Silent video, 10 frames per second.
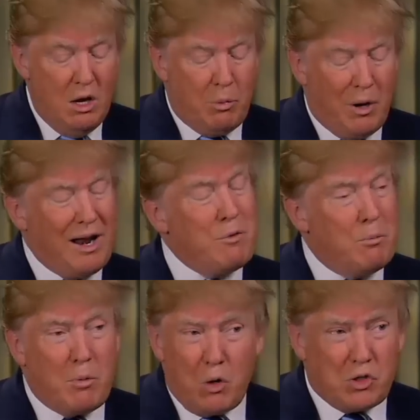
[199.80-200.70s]
But I'm the
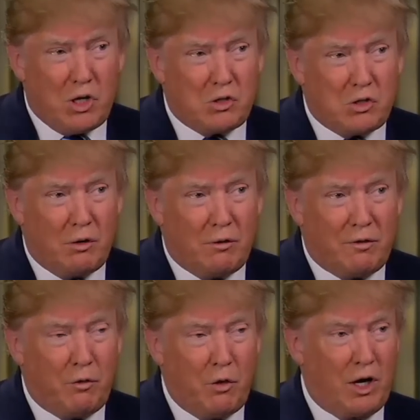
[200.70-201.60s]
most
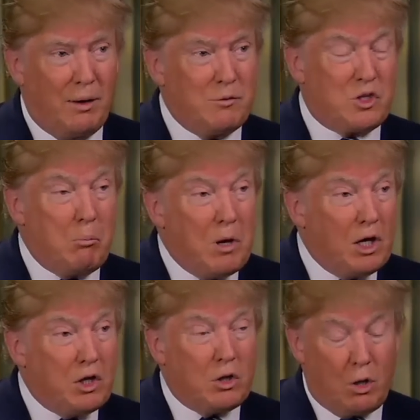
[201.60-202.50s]
conservative when it comes to
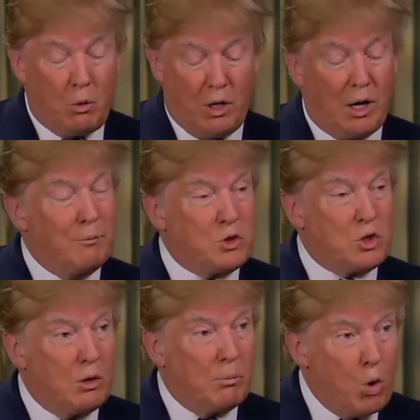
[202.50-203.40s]
military, when it comes to
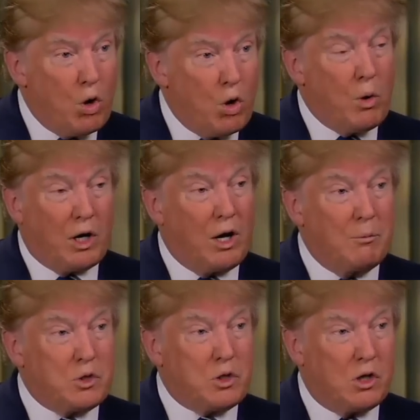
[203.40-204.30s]
the border, when it
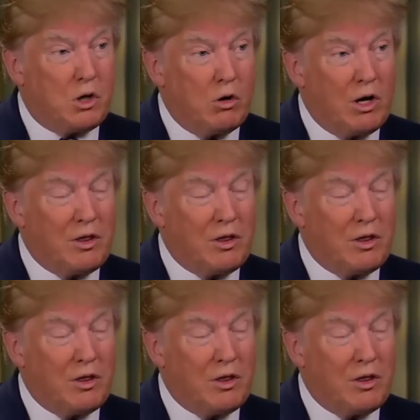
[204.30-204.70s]
comes to security.